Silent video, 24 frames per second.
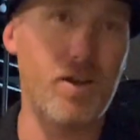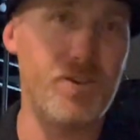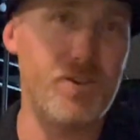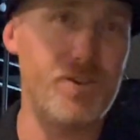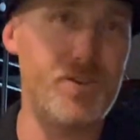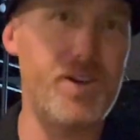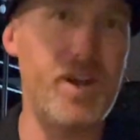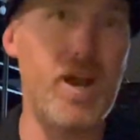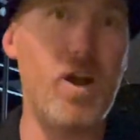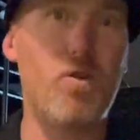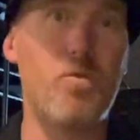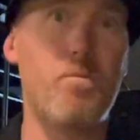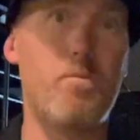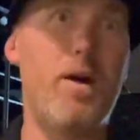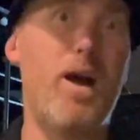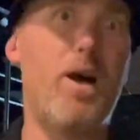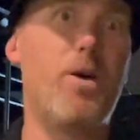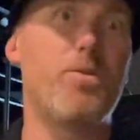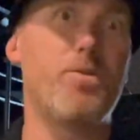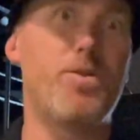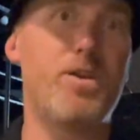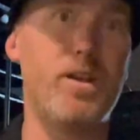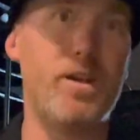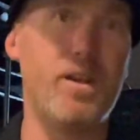down
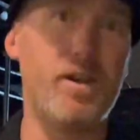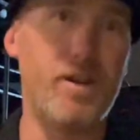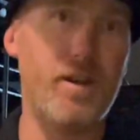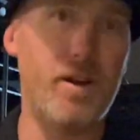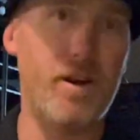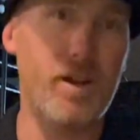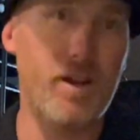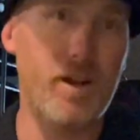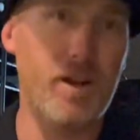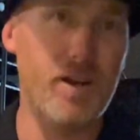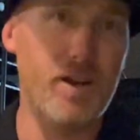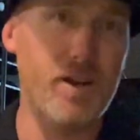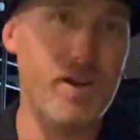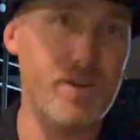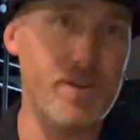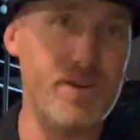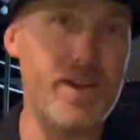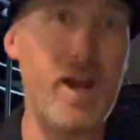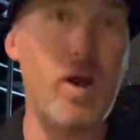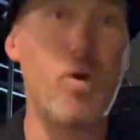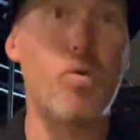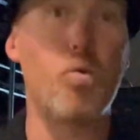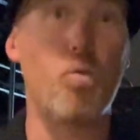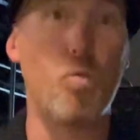mountain,
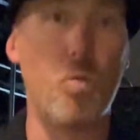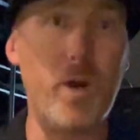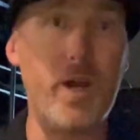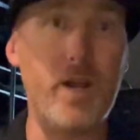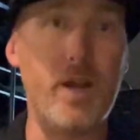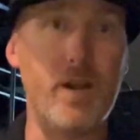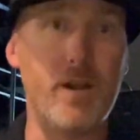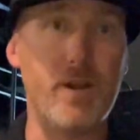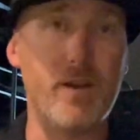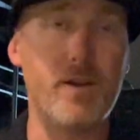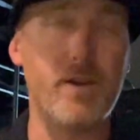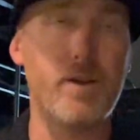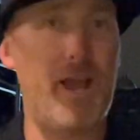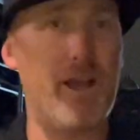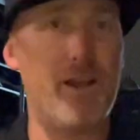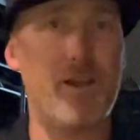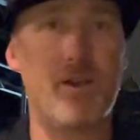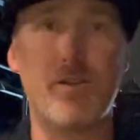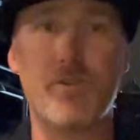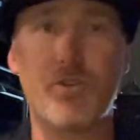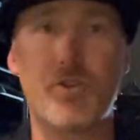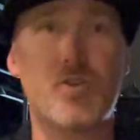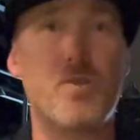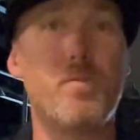downwind.
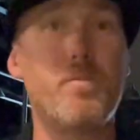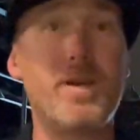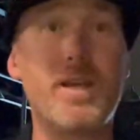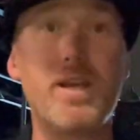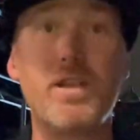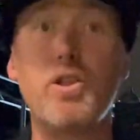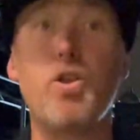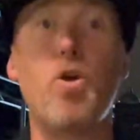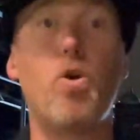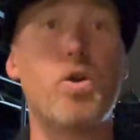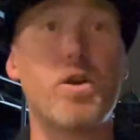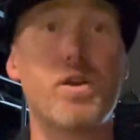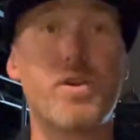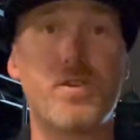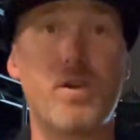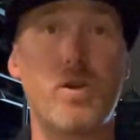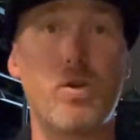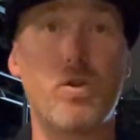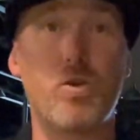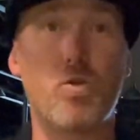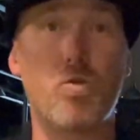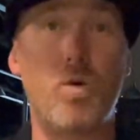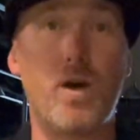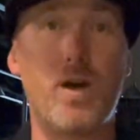To me, long is out
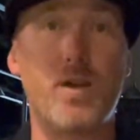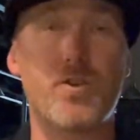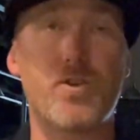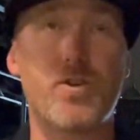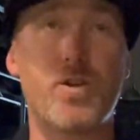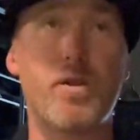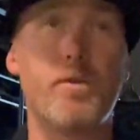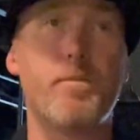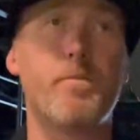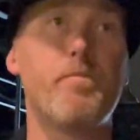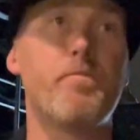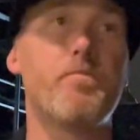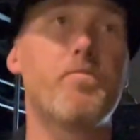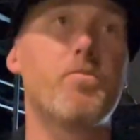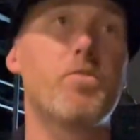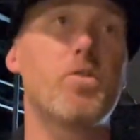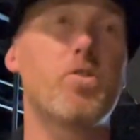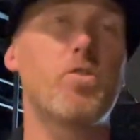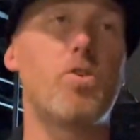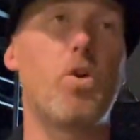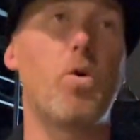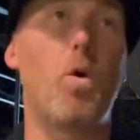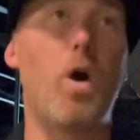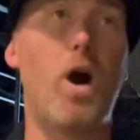of the question.
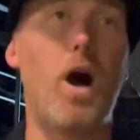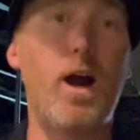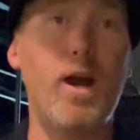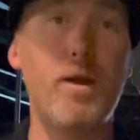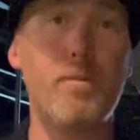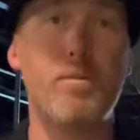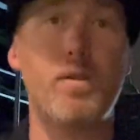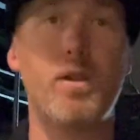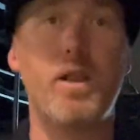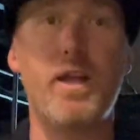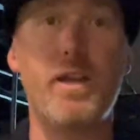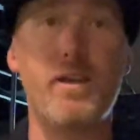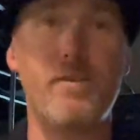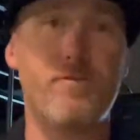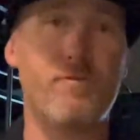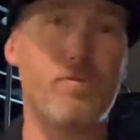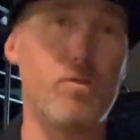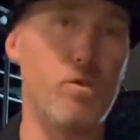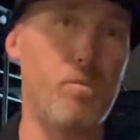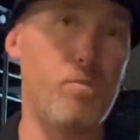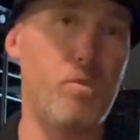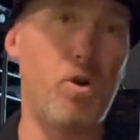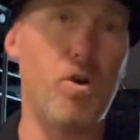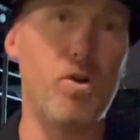So I play for
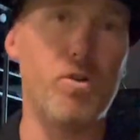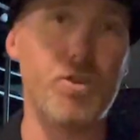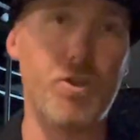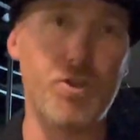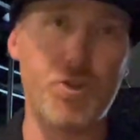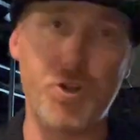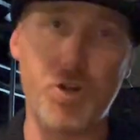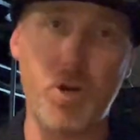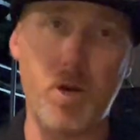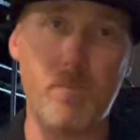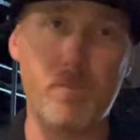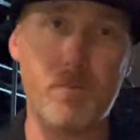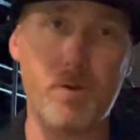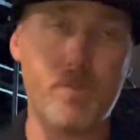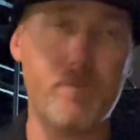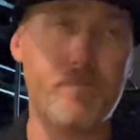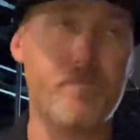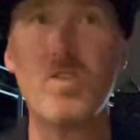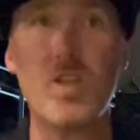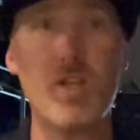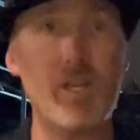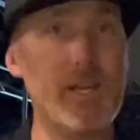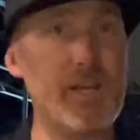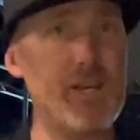the ball to jump.
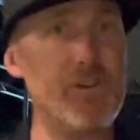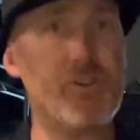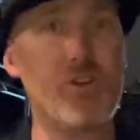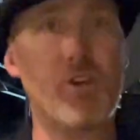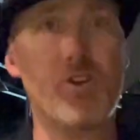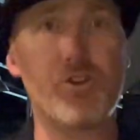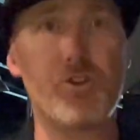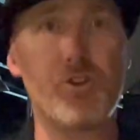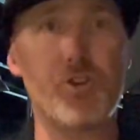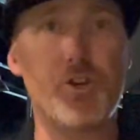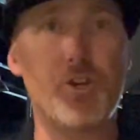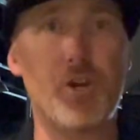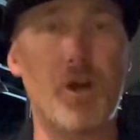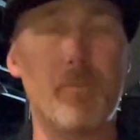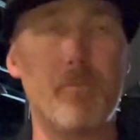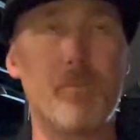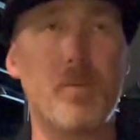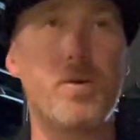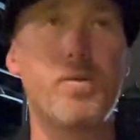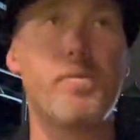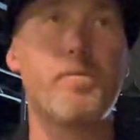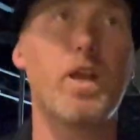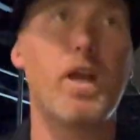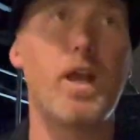It doesn't jump.
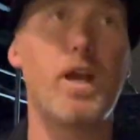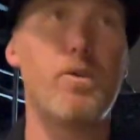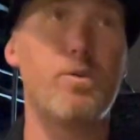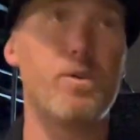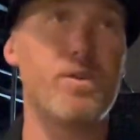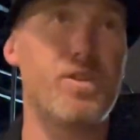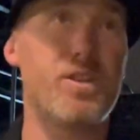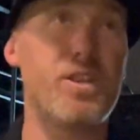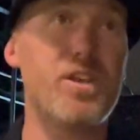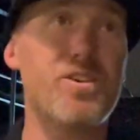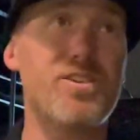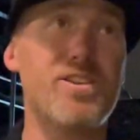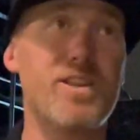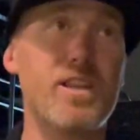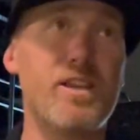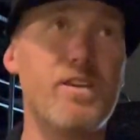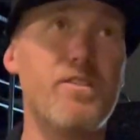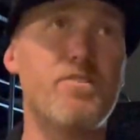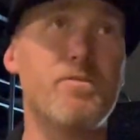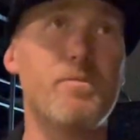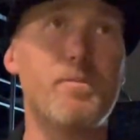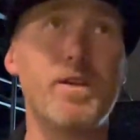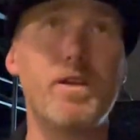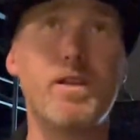Anyways, this
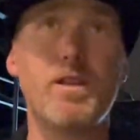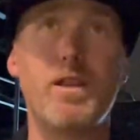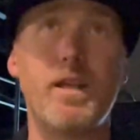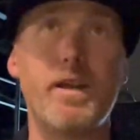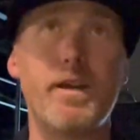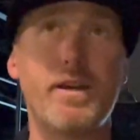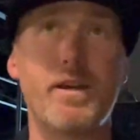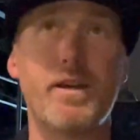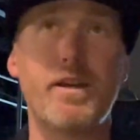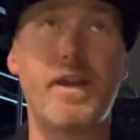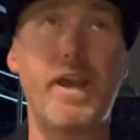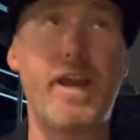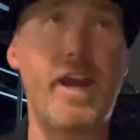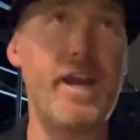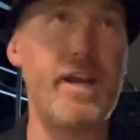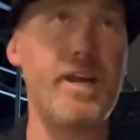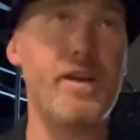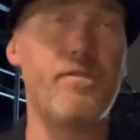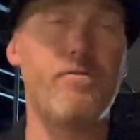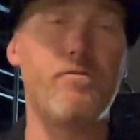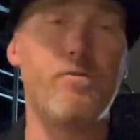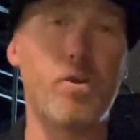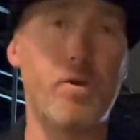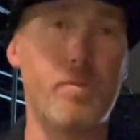leaves me like an
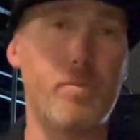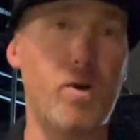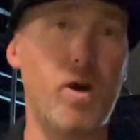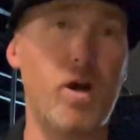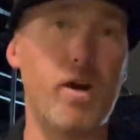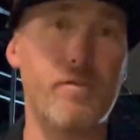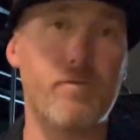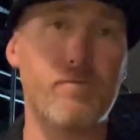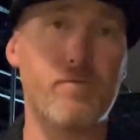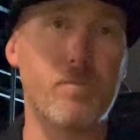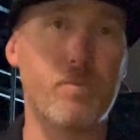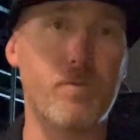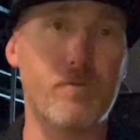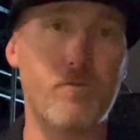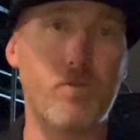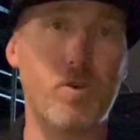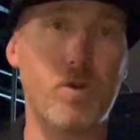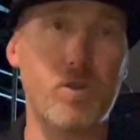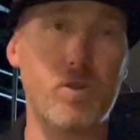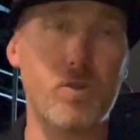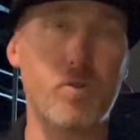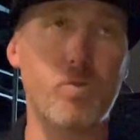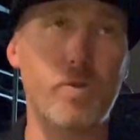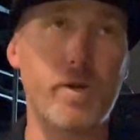80-foot putt from the front
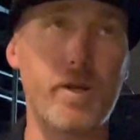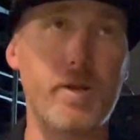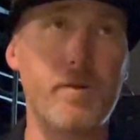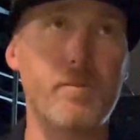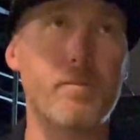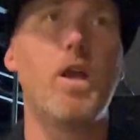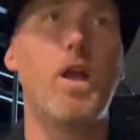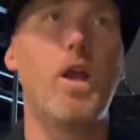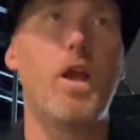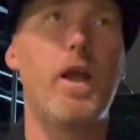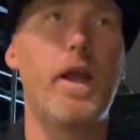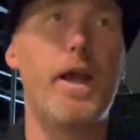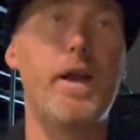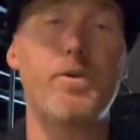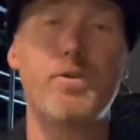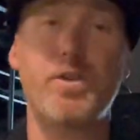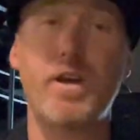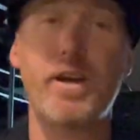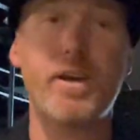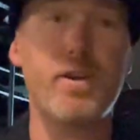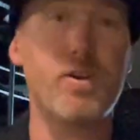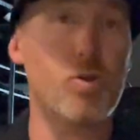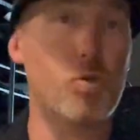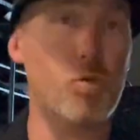of the green.
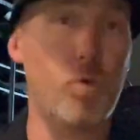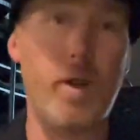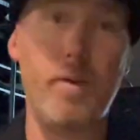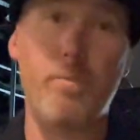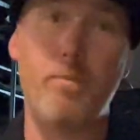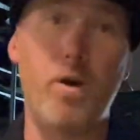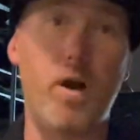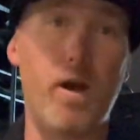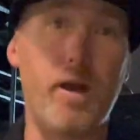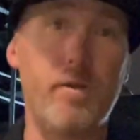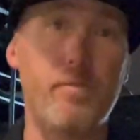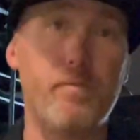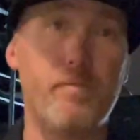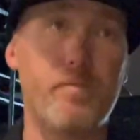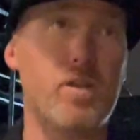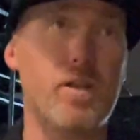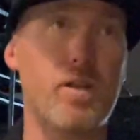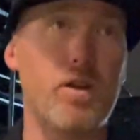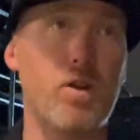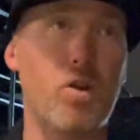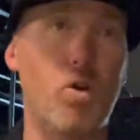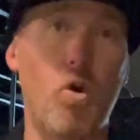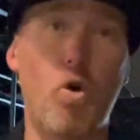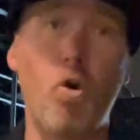I hit a great putt.
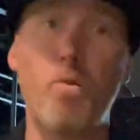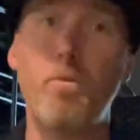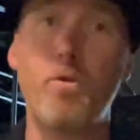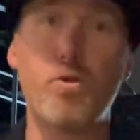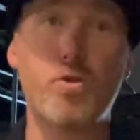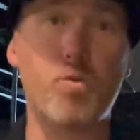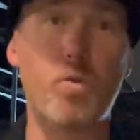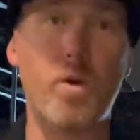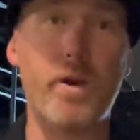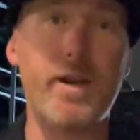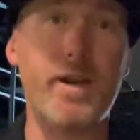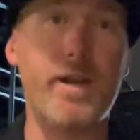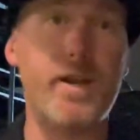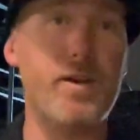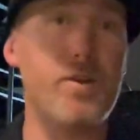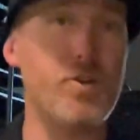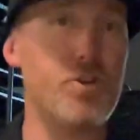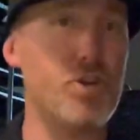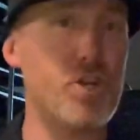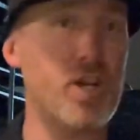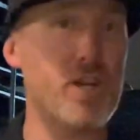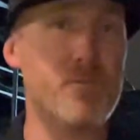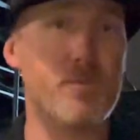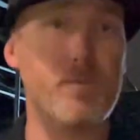Almost went
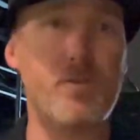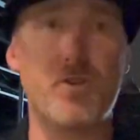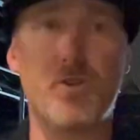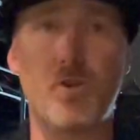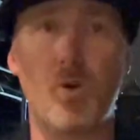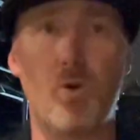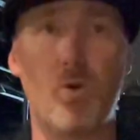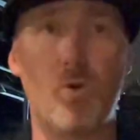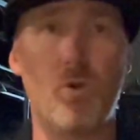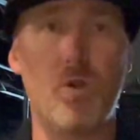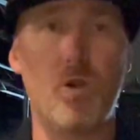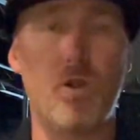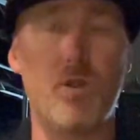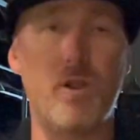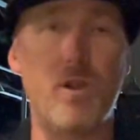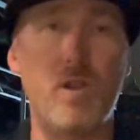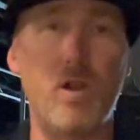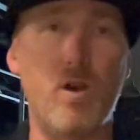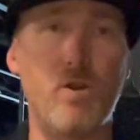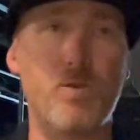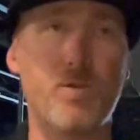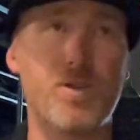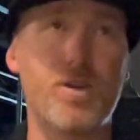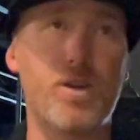in, just missed the hole on the
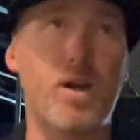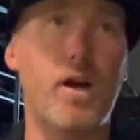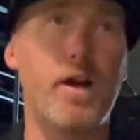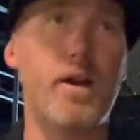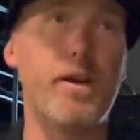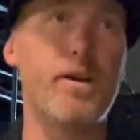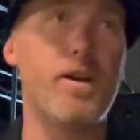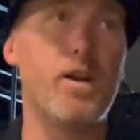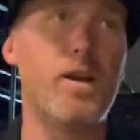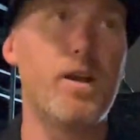low side,